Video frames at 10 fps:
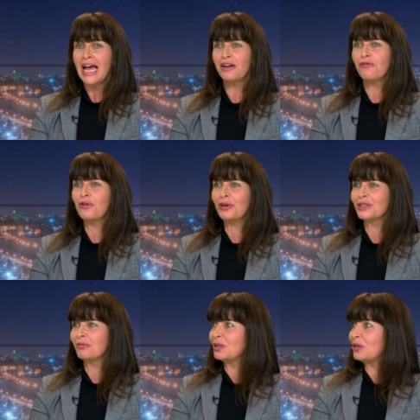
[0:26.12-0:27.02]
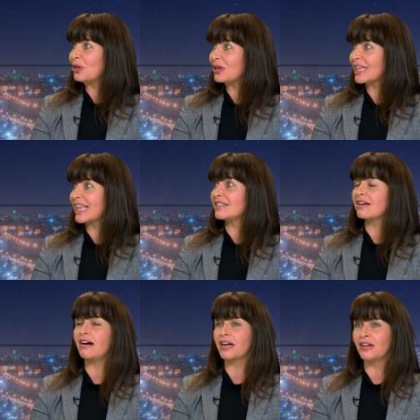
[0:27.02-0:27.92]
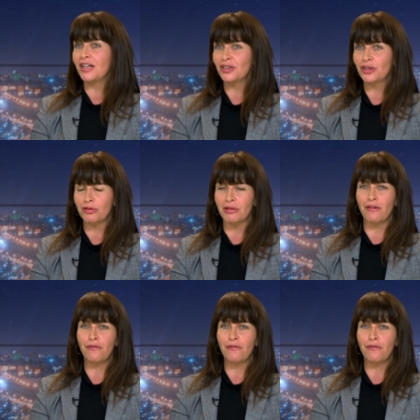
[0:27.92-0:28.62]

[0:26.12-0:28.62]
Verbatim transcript: And of course, when you look at the entire history